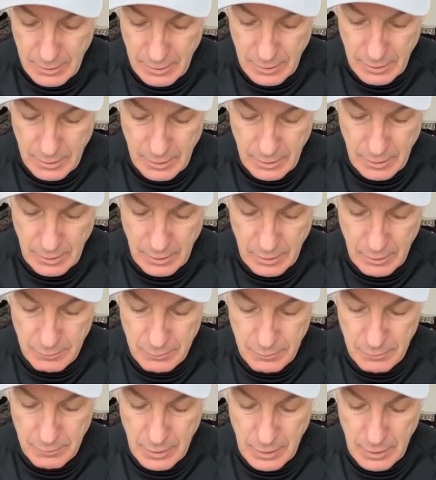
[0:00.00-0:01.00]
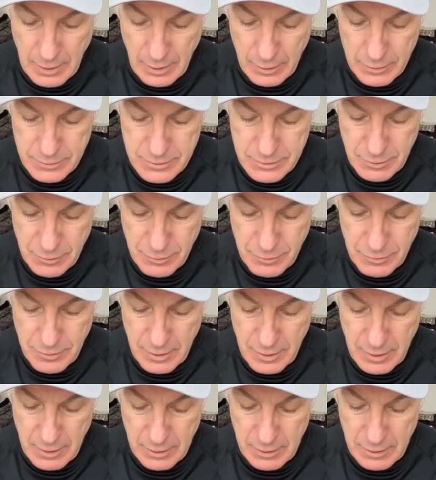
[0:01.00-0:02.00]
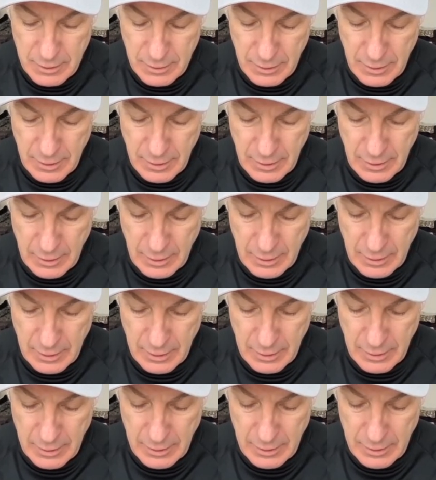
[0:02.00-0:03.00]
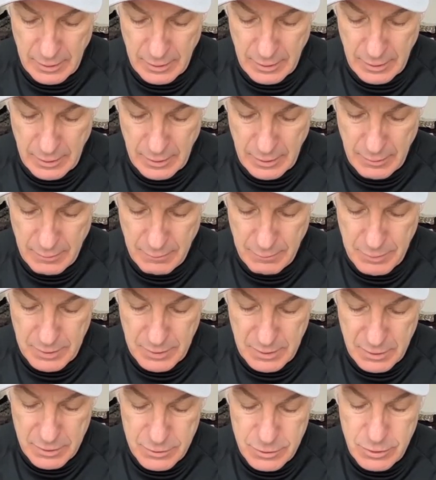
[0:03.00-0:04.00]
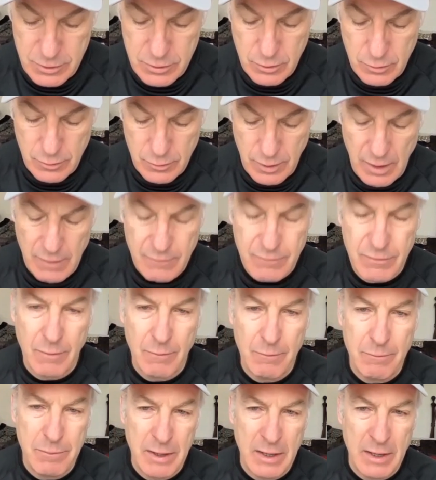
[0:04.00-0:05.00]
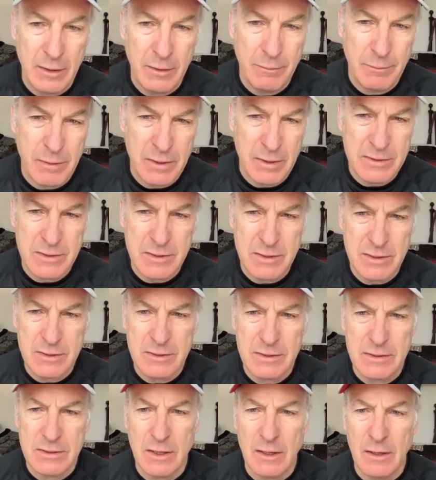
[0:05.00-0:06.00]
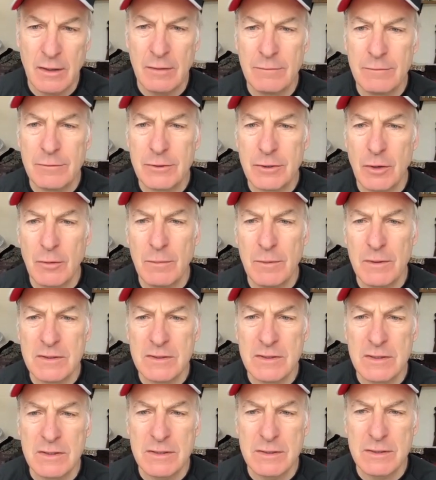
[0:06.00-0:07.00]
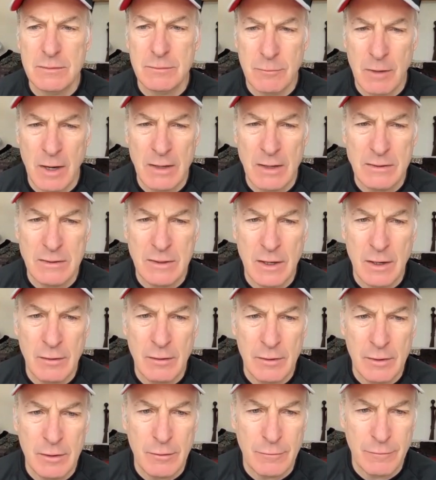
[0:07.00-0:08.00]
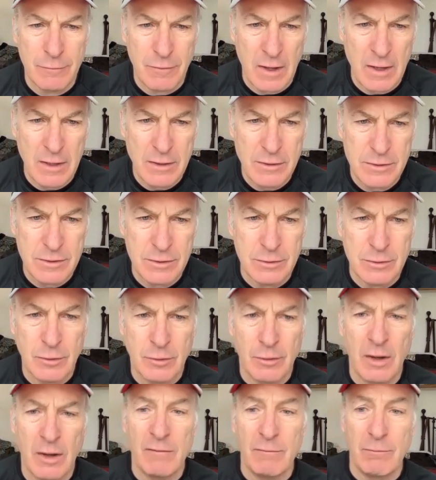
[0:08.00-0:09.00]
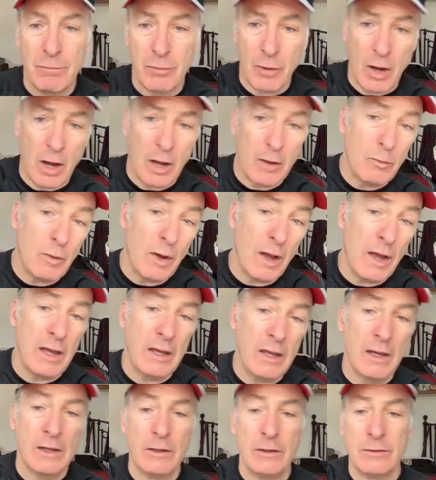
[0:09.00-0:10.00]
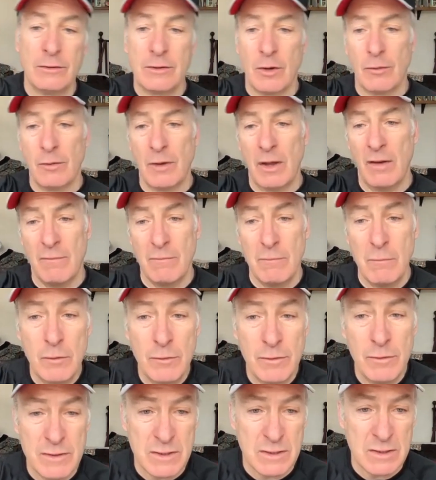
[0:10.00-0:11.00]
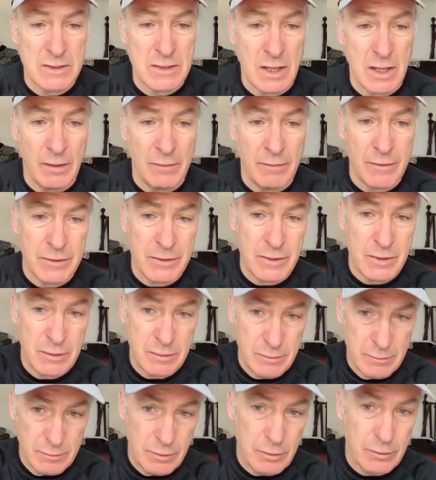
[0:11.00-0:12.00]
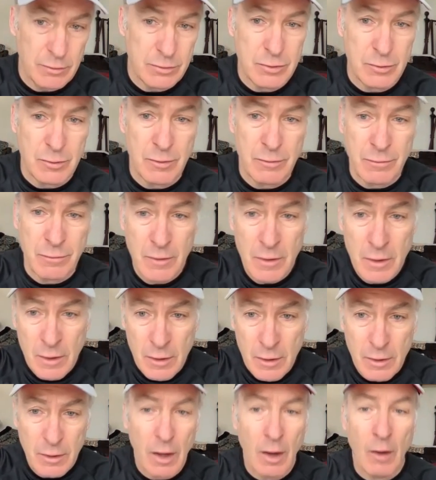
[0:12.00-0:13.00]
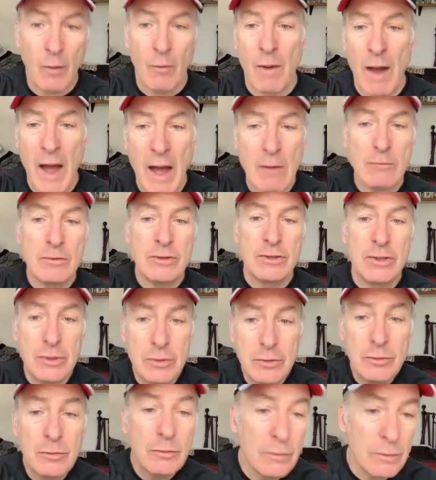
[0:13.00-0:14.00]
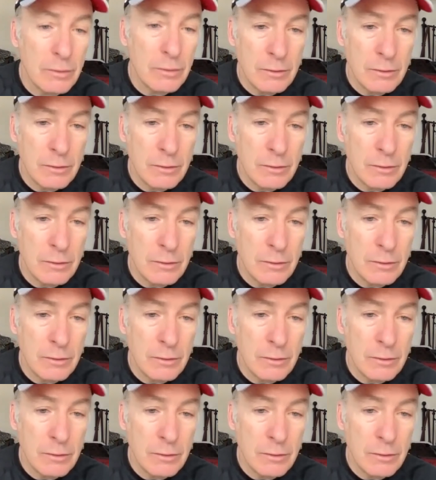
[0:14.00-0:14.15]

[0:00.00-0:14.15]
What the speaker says: I also think because you don't have the big business of show business right there in your face, you don't have Broadway and you don't have movies and television, sort of around you.